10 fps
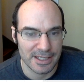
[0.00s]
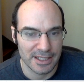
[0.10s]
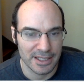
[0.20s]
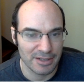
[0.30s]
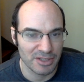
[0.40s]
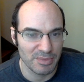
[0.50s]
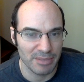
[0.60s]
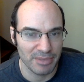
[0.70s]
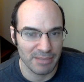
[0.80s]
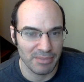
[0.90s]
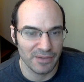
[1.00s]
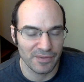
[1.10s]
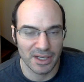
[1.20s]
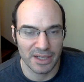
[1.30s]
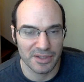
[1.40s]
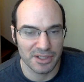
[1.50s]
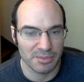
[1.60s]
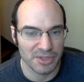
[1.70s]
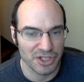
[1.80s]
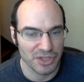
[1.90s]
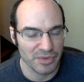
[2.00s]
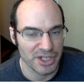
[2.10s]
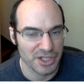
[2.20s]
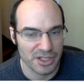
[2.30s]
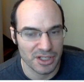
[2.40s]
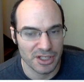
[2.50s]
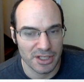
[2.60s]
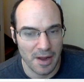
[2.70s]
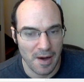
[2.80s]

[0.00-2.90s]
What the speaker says: allows me to play b5 in some situations